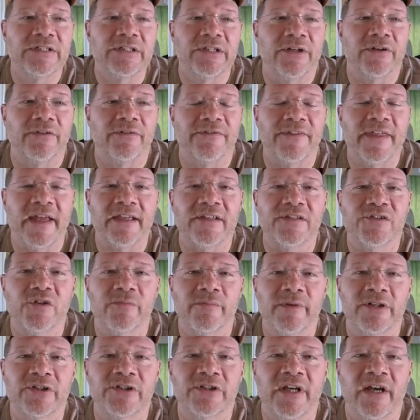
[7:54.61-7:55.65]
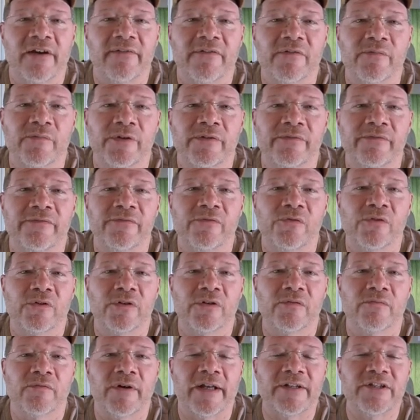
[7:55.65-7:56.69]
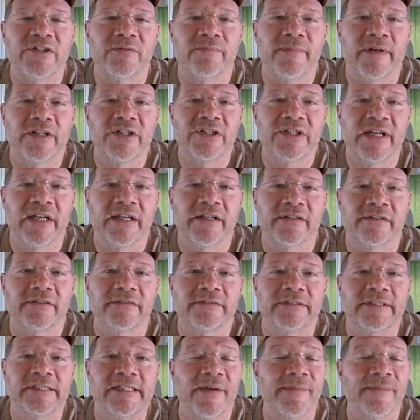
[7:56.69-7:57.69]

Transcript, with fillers: so thanks so much to everyone for watching my channel.